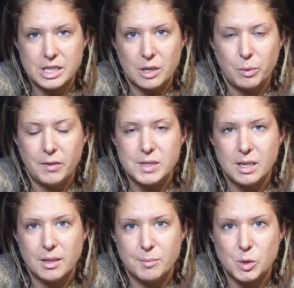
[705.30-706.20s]
year we've seen
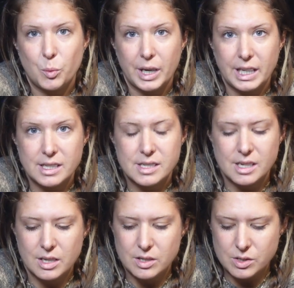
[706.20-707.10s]
him twice.
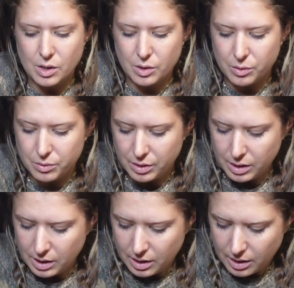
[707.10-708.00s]
So
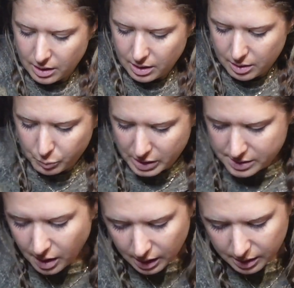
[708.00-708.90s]
we
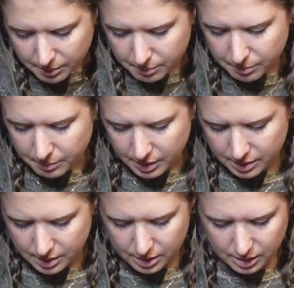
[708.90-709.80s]
saw him
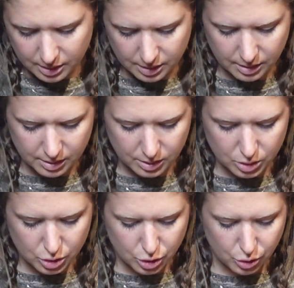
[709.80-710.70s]

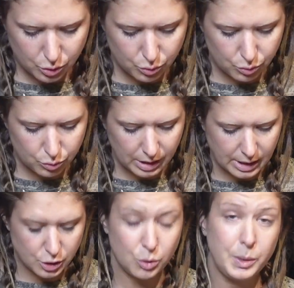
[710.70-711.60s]
2
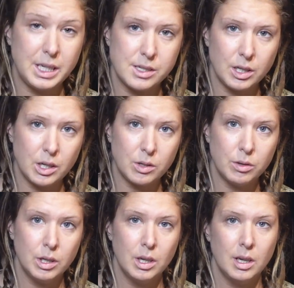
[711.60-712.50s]
weeks ago,
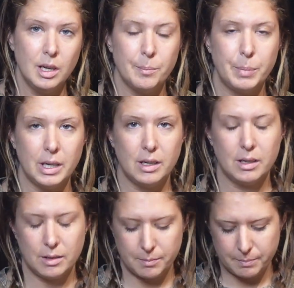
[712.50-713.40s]
but
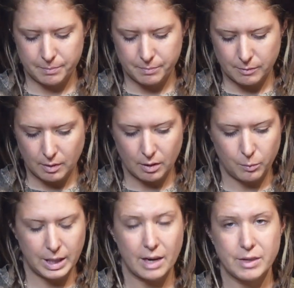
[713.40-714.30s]

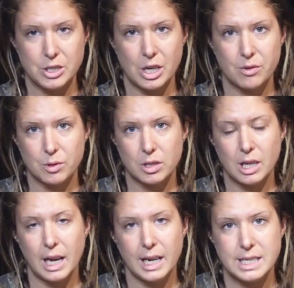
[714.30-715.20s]
we have a general
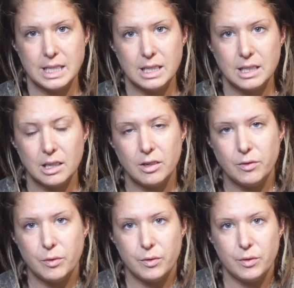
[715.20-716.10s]
idea of
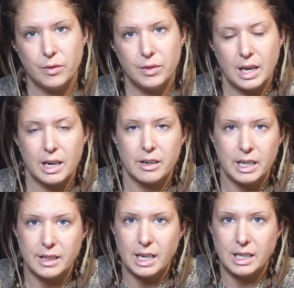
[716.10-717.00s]
the area
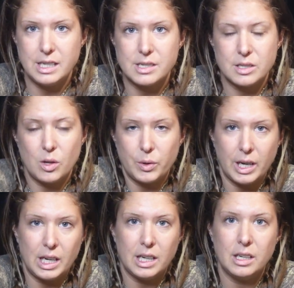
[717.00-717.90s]
that he's
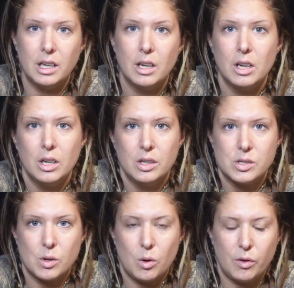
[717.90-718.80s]
located,
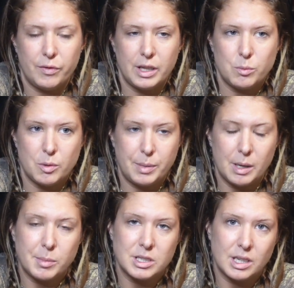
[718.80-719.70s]
so hopefully we'll be
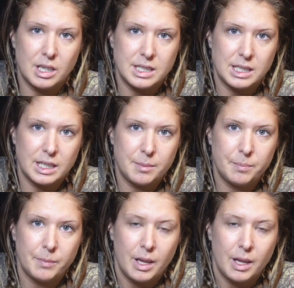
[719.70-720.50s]
able to hunt him.